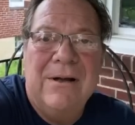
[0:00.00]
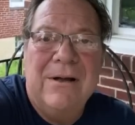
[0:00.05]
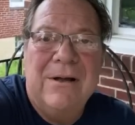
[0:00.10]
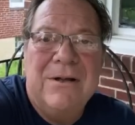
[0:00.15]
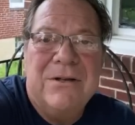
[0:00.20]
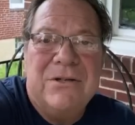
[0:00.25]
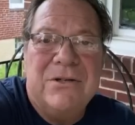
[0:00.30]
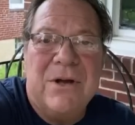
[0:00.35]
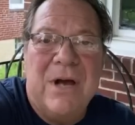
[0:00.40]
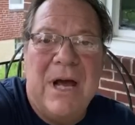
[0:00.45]

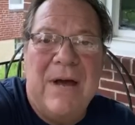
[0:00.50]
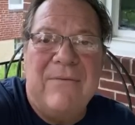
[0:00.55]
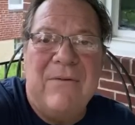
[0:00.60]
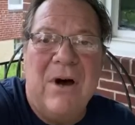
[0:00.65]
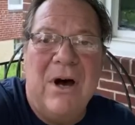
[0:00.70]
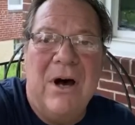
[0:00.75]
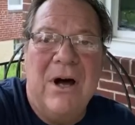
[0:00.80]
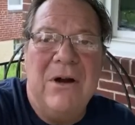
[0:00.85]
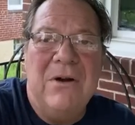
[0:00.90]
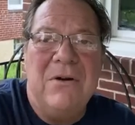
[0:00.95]
So I have
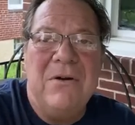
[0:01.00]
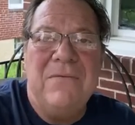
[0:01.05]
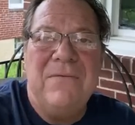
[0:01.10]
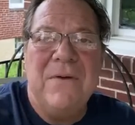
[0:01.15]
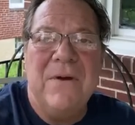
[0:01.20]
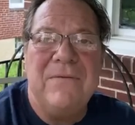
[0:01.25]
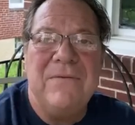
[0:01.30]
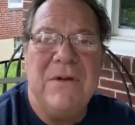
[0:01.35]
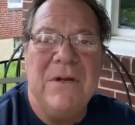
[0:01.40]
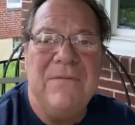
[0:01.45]

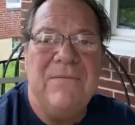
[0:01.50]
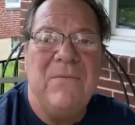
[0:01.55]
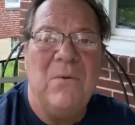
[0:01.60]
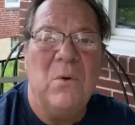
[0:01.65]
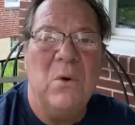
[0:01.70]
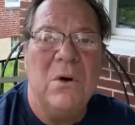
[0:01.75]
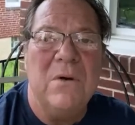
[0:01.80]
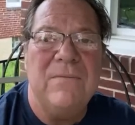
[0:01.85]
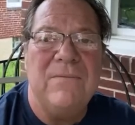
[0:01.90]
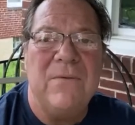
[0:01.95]

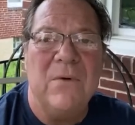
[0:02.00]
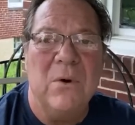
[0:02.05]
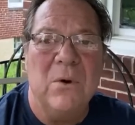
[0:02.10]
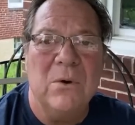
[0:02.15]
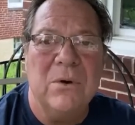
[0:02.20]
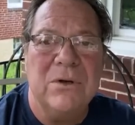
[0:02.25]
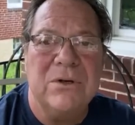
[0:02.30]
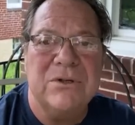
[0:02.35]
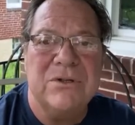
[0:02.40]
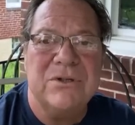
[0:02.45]
154
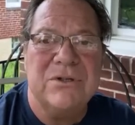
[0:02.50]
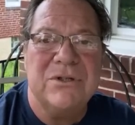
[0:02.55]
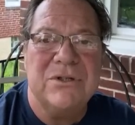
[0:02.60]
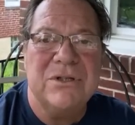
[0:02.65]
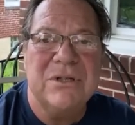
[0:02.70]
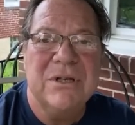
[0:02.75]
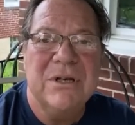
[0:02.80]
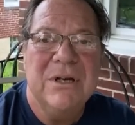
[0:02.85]
folks.